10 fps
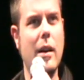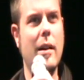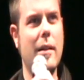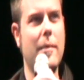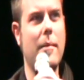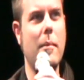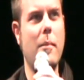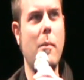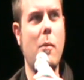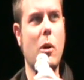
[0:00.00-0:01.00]

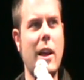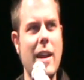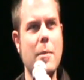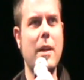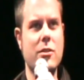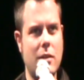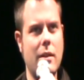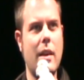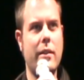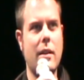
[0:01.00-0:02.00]
were kind of
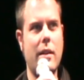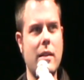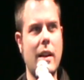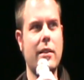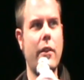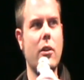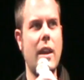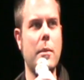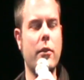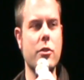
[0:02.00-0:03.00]
mentioned as in the Next Level
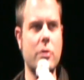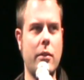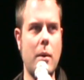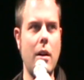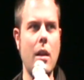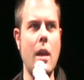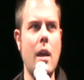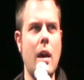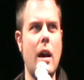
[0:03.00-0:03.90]
Games version as well.